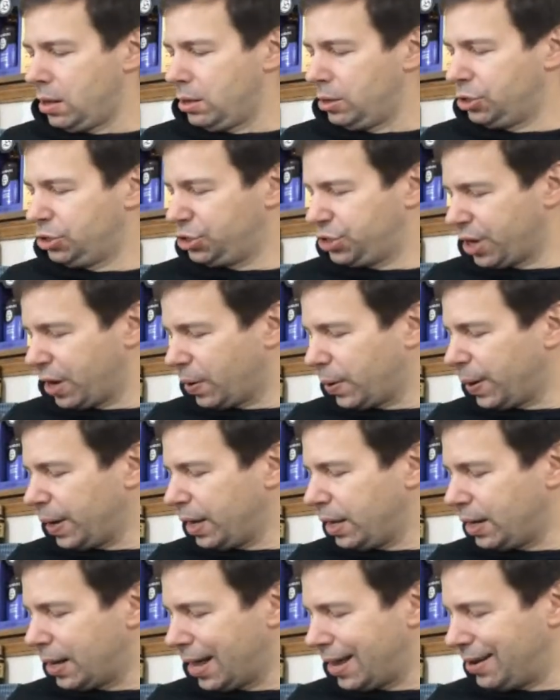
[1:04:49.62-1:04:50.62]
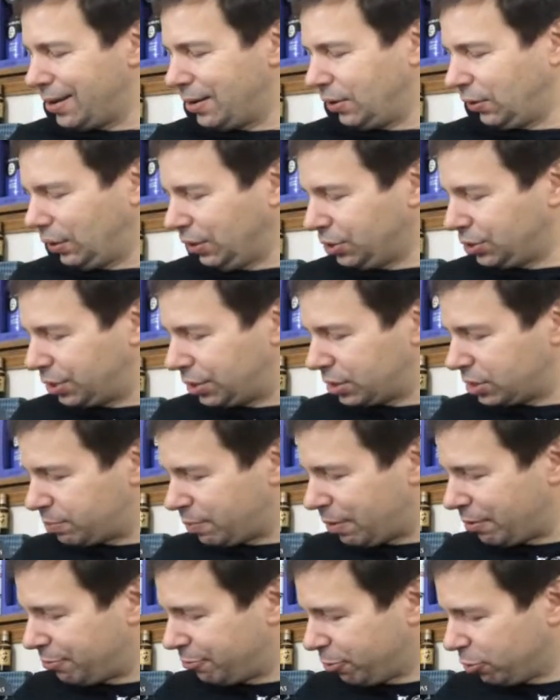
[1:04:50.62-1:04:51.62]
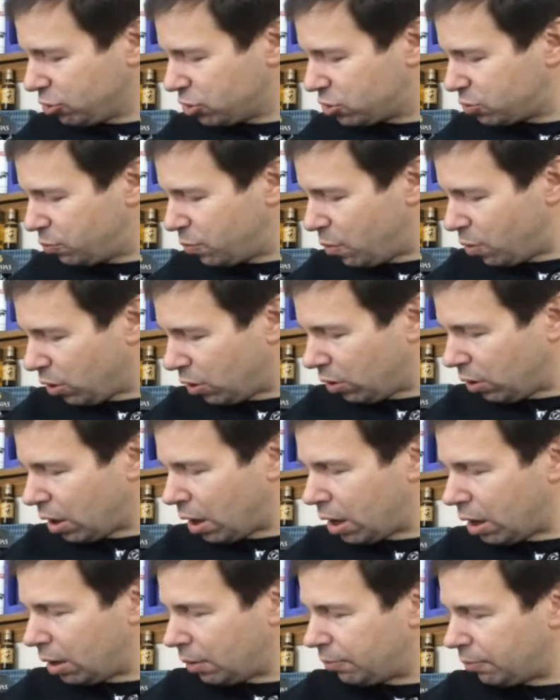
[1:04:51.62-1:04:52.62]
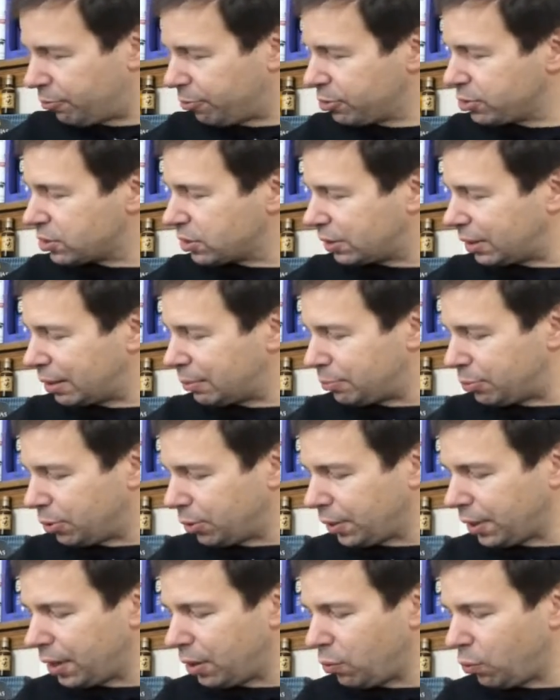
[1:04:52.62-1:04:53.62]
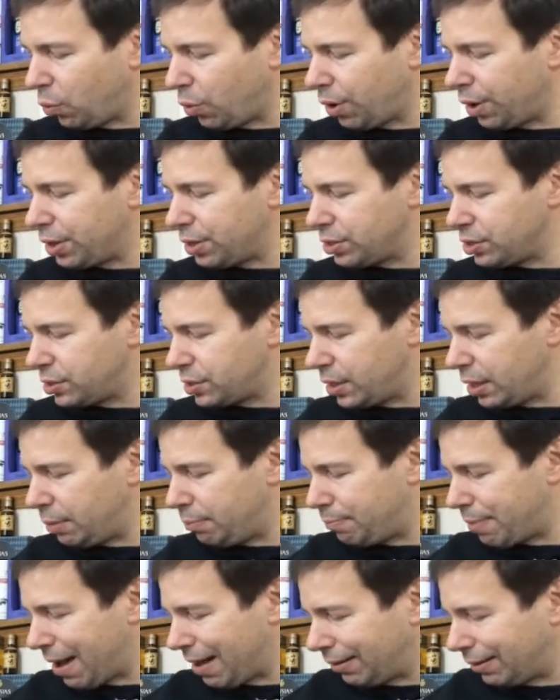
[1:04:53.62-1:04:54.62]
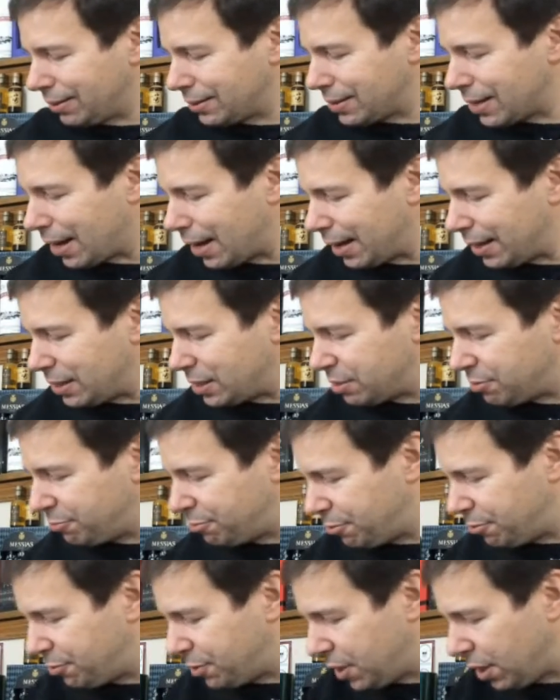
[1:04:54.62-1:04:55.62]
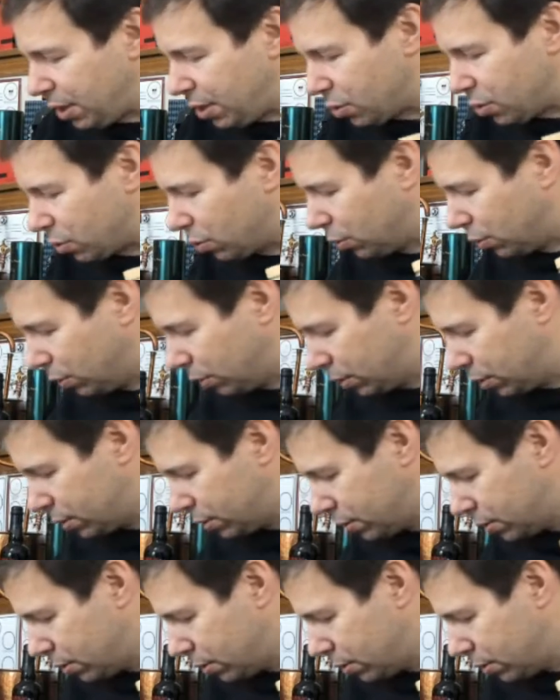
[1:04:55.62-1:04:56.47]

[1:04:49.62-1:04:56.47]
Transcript: Sherried and delicious. My first Glenburgie was the Ballantine's 15-year-old,